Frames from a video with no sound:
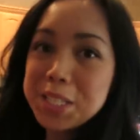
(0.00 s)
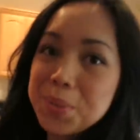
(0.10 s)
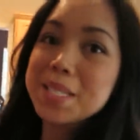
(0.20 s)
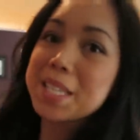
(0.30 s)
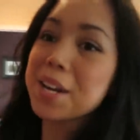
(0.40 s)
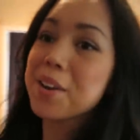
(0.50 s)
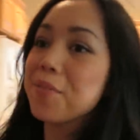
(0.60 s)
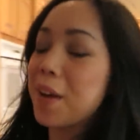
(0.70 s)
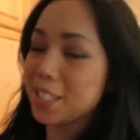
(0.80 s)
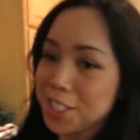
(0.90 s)
Lunch was an
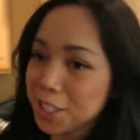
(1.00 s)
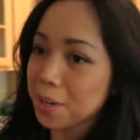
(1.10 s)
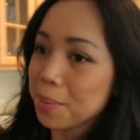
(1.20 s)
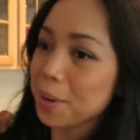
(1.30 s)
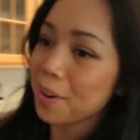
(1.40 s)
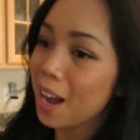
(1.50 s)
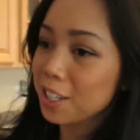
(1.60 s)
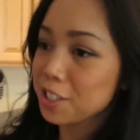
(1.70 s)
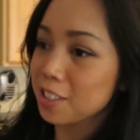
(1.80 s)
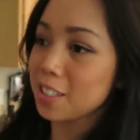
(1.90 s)
adventure. We were
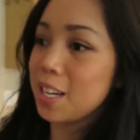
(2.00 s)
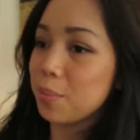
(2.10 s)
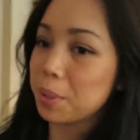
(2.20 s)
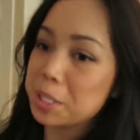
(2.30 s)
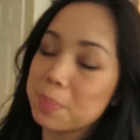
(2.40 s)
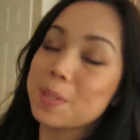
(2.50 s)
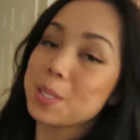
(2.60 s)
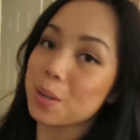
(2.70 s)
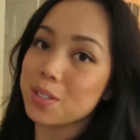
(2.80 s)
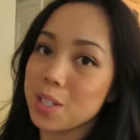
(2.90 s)
actually, we were supposed
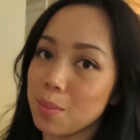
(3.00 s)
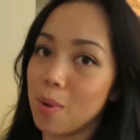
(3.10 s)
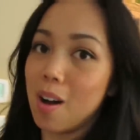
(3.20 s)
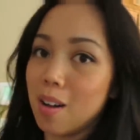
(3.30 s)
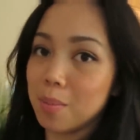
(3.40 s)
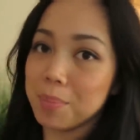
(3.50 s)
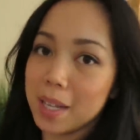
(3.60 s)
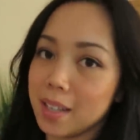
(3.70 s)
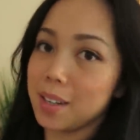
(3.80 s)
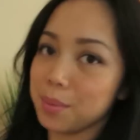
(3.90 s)
to go to the mall,
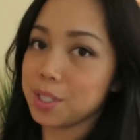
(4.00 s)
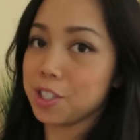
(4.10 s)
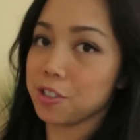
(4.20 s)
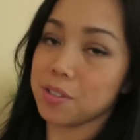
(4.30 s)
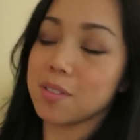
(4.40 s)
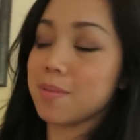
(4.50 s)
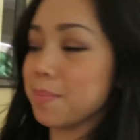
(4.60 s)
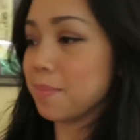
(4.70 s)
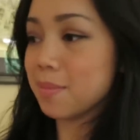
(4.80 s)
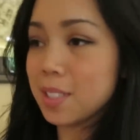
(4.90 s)
but it was just
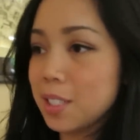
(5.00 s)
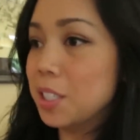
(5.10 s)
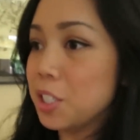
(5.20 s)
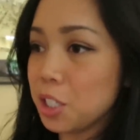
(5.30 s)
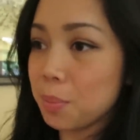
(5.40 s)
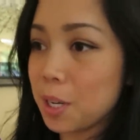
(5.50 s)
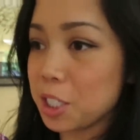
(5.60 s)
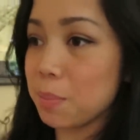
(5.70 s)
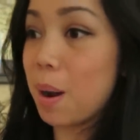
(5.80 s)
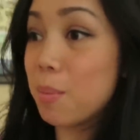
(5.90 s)
too
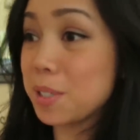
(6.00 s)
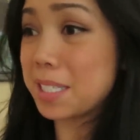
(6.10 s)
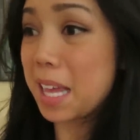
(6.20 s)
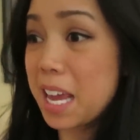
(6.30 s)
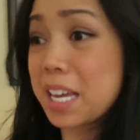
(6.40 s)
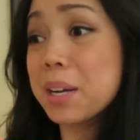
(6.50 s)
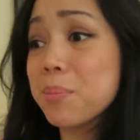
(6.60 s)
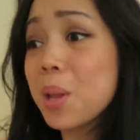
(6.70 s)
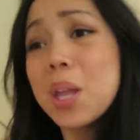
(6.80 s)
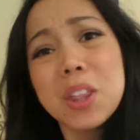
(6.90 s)
much. And mom was like,
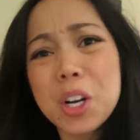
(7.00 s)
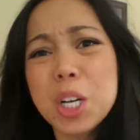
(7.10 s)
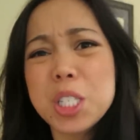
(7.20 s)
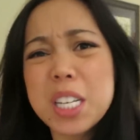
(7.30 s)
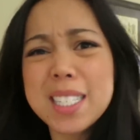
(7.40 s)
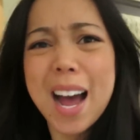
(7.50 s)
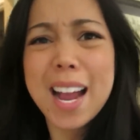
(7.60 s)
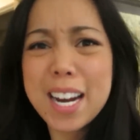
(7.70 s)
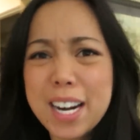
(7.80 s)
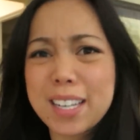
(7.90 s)
the girls are
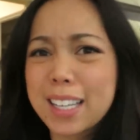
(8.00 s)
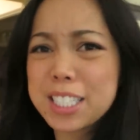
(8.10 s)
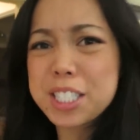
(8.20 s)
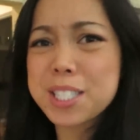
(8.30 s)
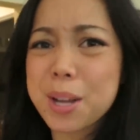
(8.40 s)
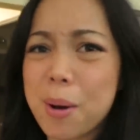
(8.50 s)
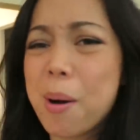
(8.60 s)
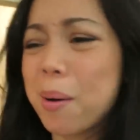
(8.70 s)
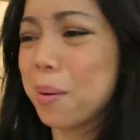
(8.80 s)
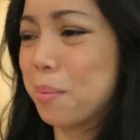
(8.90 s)
tired. Let's just
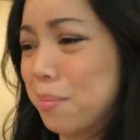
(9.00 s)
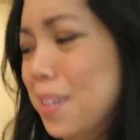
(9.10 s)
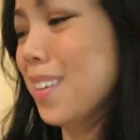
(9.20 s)
go home.